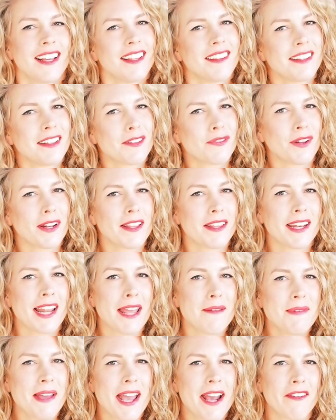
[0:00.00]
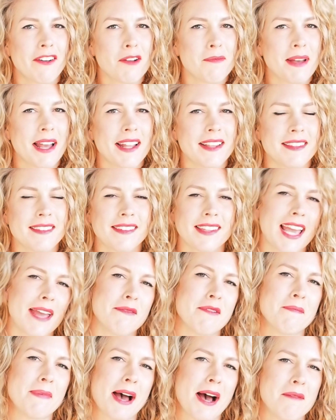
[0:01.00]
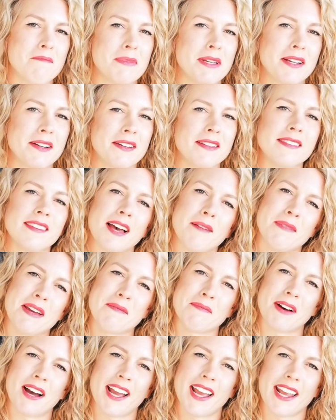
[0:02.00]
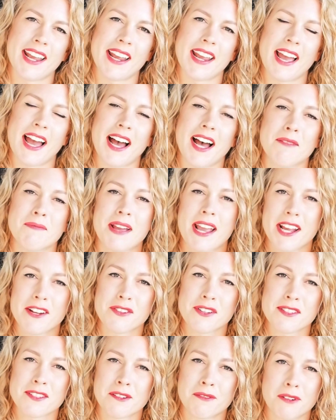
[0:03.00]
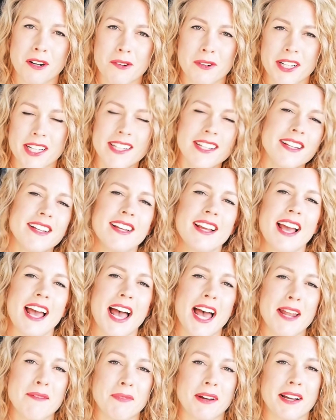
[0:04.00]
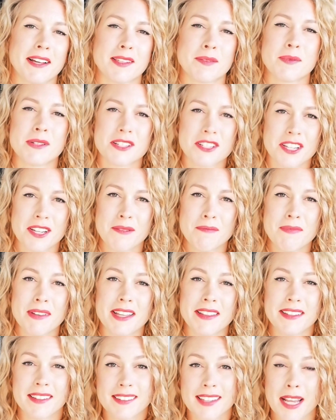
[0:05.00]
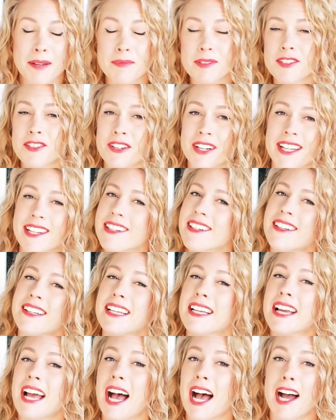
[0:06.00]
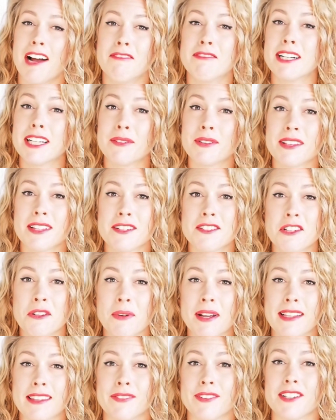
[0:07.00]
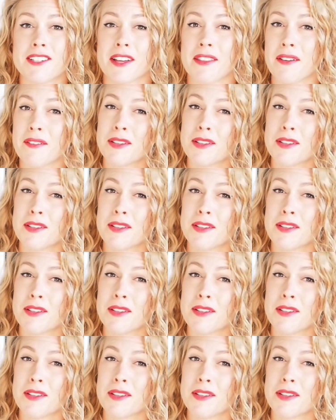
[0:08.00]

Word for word: See, it's funny, the name Hair Romance came about because I met my um, hairdresser Rowan and my husband Jim in the same street, uh, really within two weeks of each other.